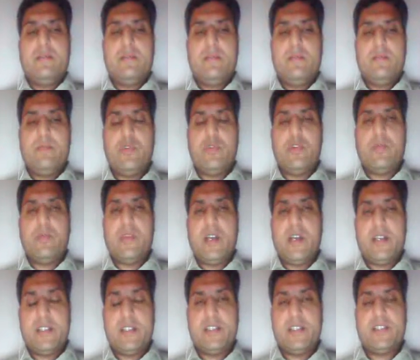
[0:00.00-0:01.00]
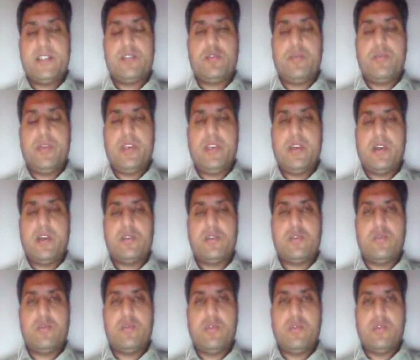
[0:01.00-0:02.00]
poliomyelitis is to be
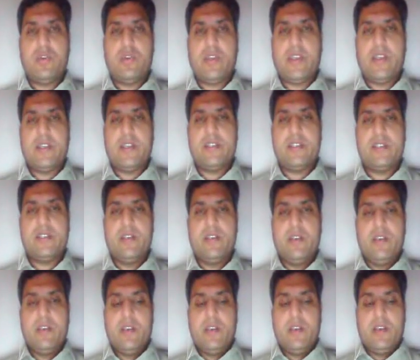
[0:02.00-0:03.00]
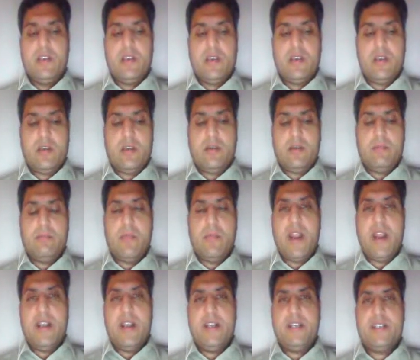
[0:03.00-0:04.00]
also known as
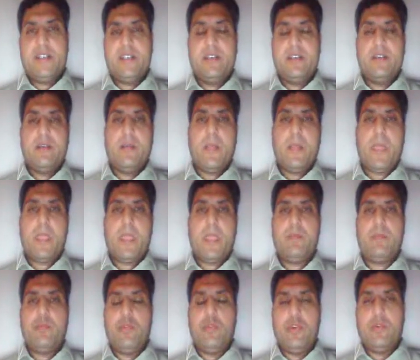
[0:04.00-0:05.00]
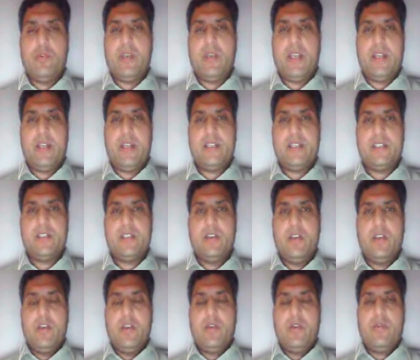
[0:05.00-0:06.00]
mild poliomyelitis.
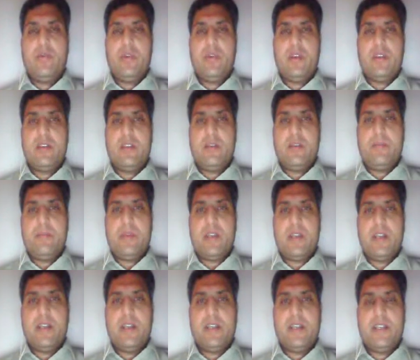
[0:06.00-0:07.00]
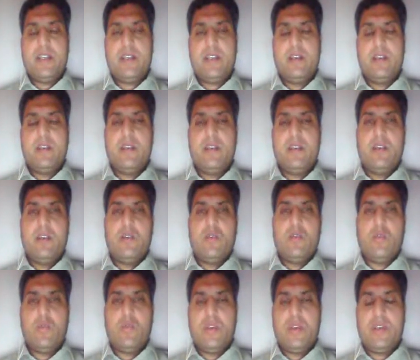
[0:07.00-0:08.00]
where the paralytic
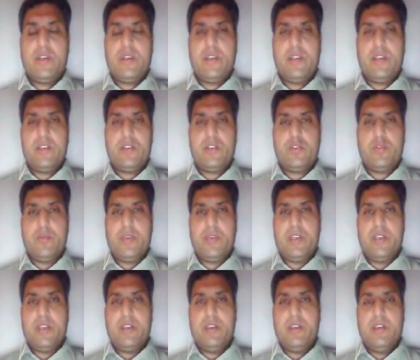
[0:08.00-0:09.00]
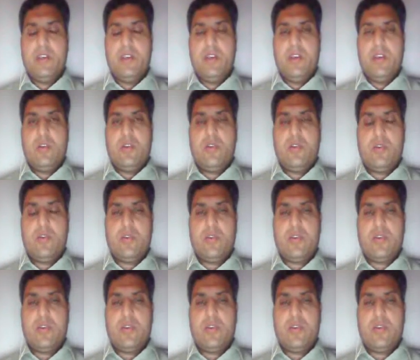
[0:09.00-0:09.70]
one is to be known